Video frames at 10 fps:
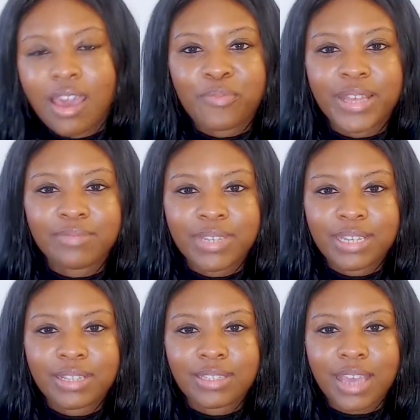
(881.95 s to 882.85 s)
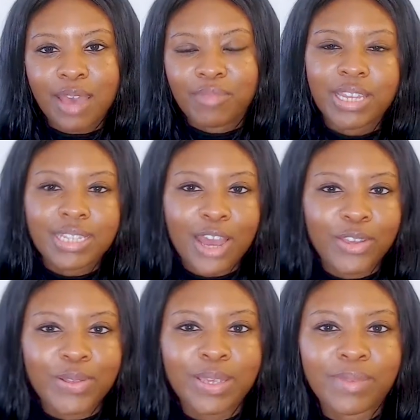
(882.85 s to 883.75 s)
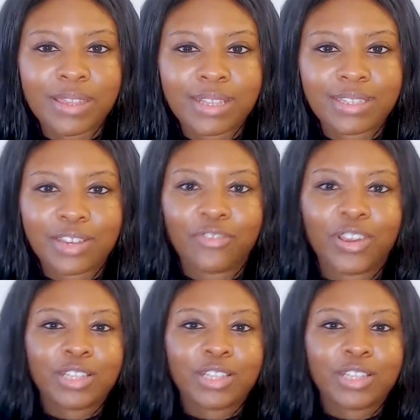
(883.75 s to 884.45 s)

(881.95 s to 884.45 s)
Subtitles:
that means I'm going to tell you something that's different.